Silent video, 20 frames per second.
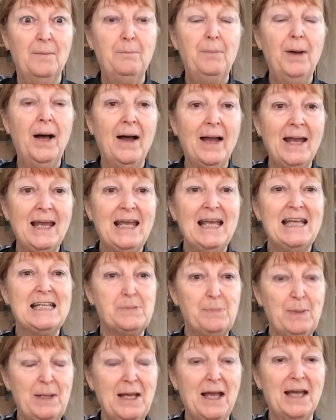Bye.
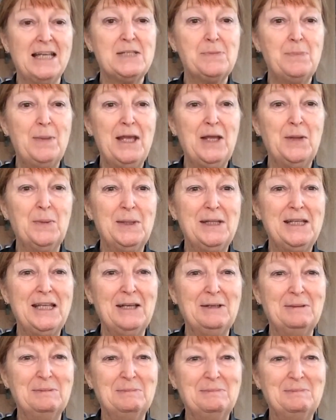It's been nice being with
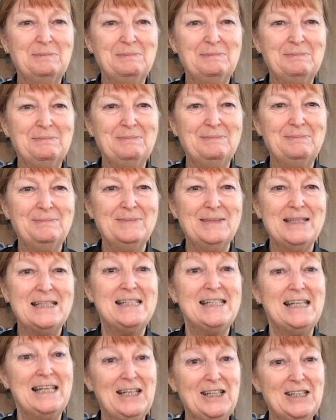you.
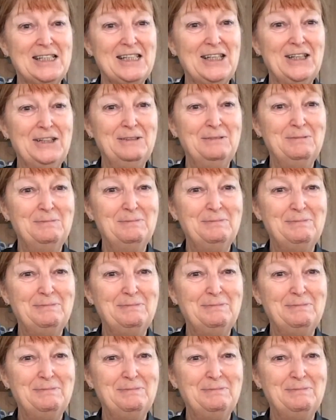See you soon.